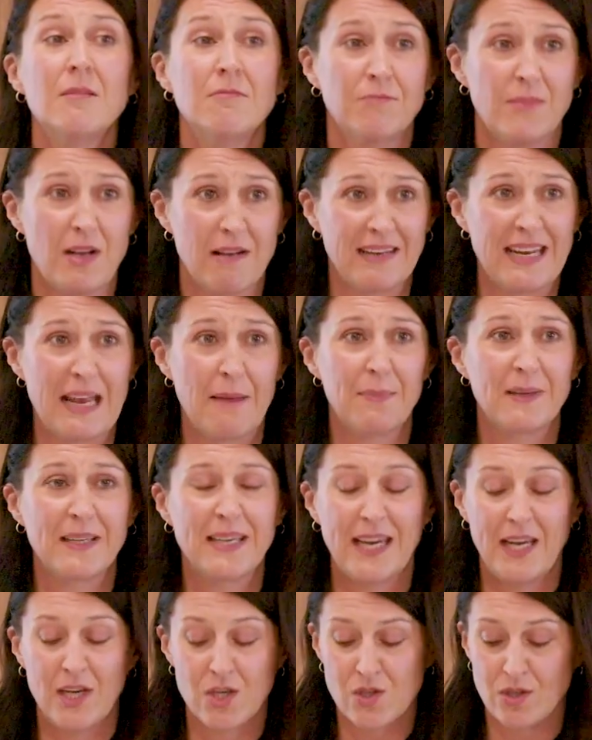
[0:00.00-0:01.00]
Well, an
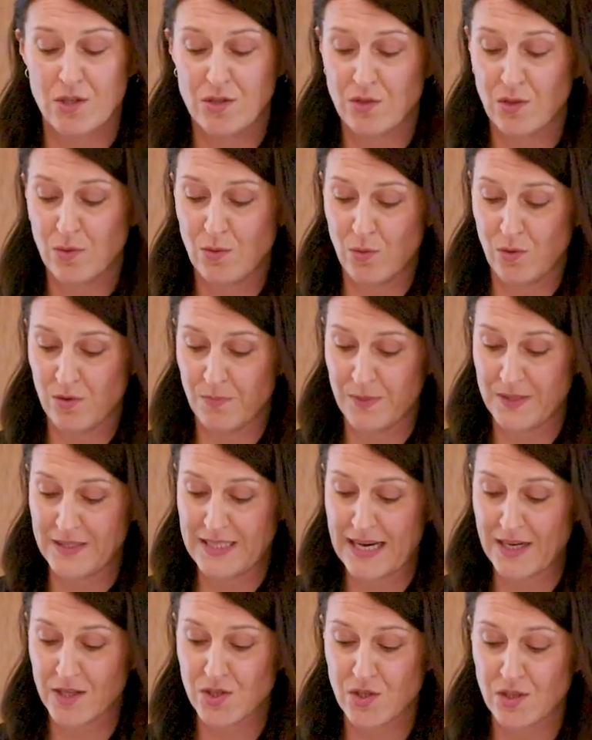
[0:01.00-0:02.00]
application to the Court of
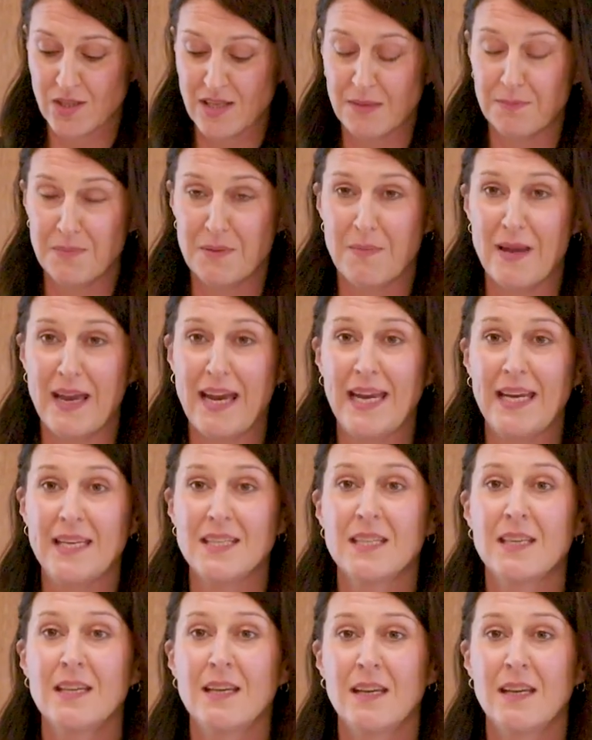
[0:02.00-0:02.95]
Protection can be made.